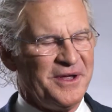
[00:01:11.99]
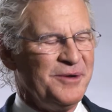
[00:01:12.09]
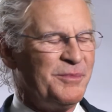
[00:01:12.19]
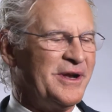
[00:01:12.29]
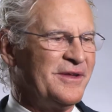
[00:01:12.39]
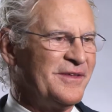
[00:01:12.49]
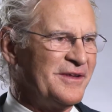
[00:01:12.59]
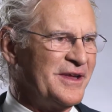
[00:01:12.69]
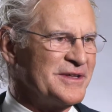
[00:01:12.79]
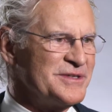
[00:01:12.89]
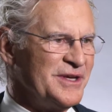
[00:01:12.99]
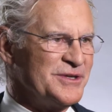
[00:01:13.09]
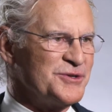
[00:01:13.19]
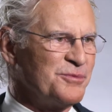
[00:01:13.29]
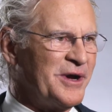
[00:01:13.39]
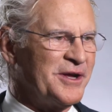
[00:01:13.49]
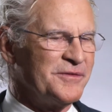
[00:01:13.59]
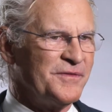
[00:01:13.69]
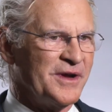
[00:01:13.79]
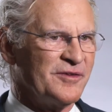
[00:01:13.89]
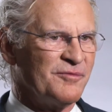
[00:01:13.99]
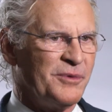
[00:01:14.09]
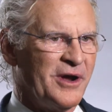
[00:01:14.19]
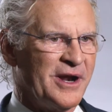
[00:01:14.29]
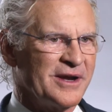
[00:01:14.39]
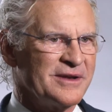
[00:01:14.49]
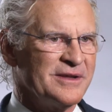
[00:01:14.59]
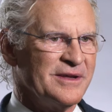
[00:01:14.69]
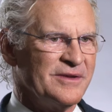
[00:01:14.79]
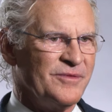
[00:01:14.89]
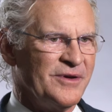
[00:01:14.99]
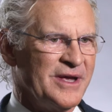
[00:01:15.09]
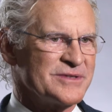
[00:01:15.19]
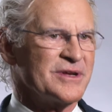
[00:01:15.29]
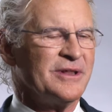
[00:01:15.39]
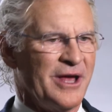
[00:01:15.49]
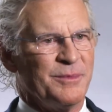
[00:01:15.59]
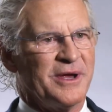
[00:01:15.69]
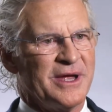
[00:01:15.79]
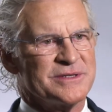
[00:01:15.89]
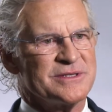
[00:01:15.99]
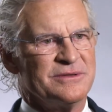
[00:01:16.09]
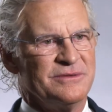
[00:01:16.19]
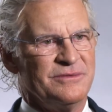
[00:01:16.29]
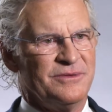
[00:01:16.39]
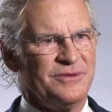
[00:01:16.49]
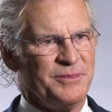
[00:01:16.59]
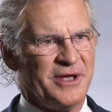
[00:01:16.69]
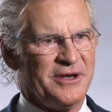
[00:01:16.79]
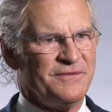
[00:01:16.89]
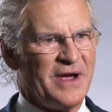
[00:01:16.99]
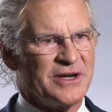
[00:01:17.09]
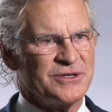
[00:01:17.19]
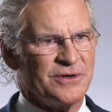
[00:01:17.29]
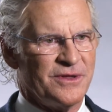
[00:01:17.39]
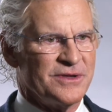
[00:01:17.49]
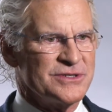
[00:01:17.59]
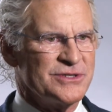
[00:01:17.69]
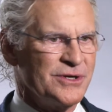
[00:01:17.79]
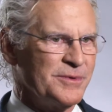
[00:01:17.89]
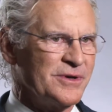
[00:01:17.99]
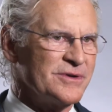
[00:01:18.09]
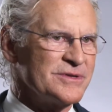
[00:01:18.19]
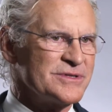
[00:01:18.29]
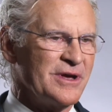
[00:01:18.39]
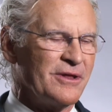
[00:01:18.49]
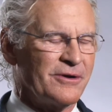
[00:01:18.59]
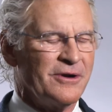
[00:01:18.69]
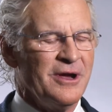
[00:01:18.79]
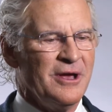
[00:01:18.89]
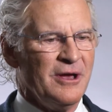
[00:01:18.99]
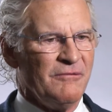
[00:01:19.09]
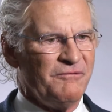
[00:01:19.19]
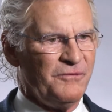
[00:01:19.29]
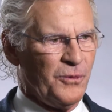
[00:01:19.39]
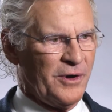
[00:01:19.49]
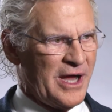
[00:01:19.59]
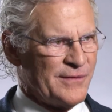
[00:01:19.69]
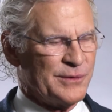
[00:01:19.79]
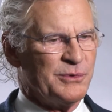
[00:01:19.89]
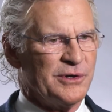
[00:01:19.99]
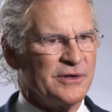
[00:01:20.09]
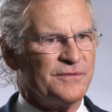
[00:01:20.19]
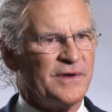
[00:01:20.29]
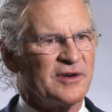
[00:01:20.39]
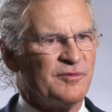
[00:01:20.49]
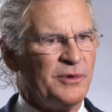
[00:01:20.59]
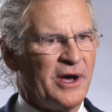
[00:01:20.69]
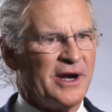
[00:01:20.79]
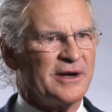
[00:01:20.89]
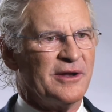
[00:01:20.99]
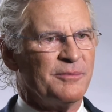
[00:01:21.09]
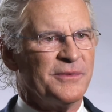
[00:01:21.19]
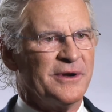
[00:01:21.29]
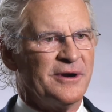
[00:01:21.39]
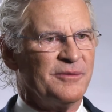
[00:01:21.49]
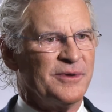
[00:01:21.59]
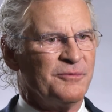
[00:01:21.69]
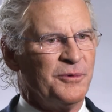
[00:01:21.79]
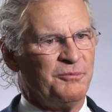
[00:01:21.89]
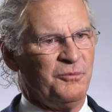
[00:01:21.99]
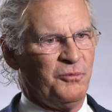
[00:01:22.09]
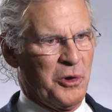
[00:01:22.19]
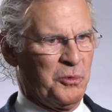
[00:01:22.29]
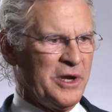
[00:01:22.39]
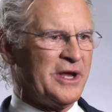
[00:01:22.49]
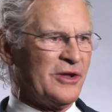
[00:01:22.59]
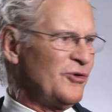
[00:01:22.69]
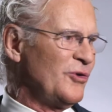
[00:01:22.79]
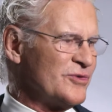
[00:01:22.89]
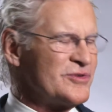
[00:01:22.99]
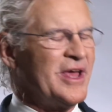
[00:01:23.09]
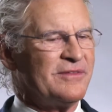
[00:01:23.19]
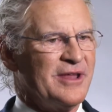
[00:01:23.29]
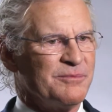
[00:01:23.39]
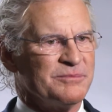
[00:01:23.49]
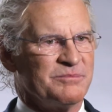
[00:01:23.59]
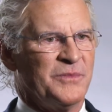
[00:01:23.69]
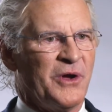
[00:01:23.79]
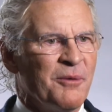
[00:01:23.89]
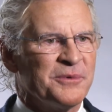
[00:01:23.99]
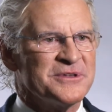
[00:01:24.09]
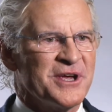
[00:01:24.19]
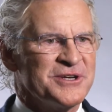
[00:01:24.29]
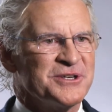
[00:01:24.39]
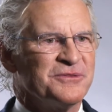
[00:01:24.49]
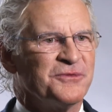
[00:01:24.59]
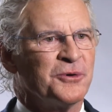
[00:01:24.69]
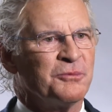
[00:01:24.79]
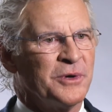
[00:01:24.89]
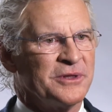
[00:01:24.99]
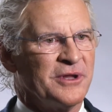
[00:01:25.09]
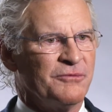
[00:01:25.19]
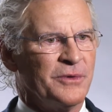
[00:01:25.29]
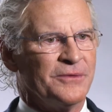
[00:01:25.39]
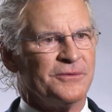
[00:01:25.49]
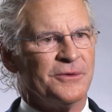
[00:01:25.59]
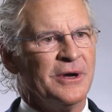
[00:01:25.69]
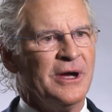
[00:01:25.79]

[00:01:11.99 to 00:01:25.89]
Anybody that gets injured by a defective product, you know, has a claim against the manufacturer, the distributor, the seller for having put a defective product up there. I mean, what we can do is get them compensation for what they went through.